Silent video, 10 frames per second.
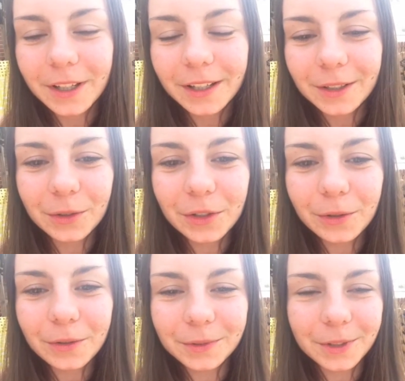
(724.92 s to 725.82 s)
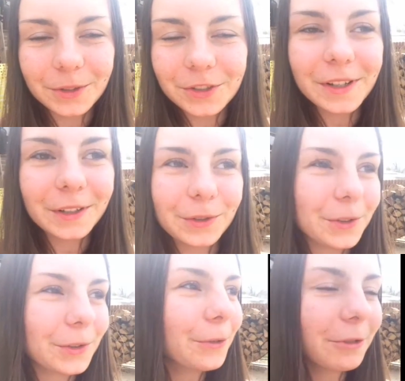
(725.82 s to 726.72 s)
You
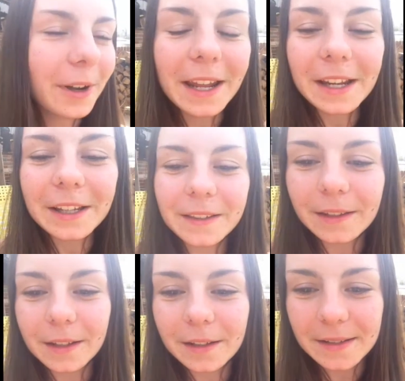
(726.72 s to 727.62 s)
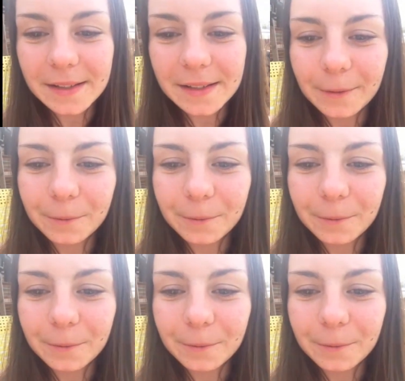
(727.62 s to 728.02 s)
don't find anything except